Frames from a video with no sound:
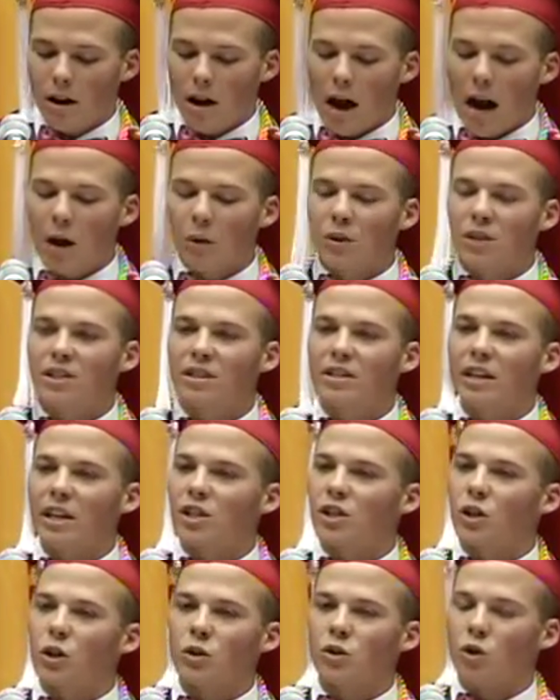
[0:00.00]
I was
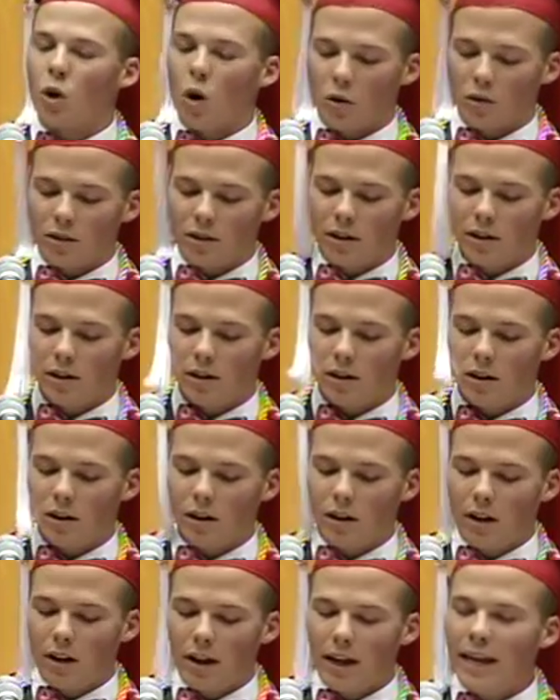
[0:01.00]
6 years old.
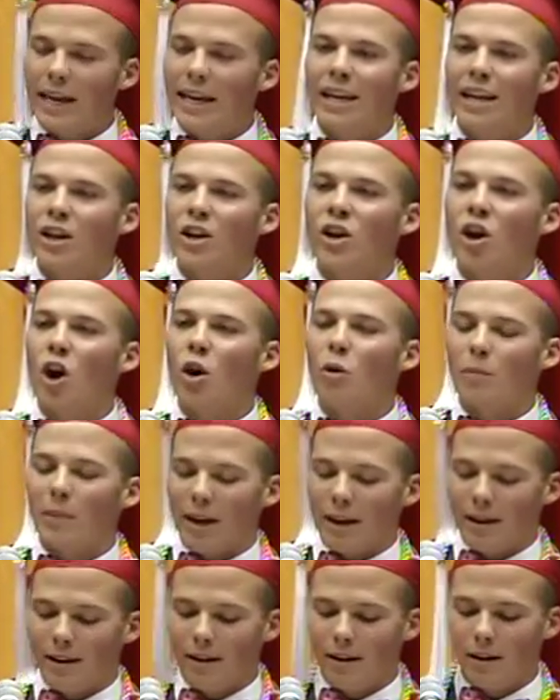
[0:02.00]
He didn't know
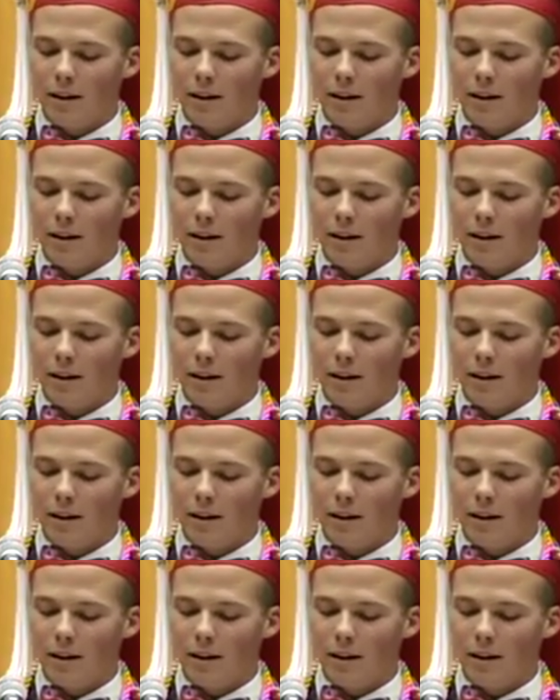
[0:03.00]
me,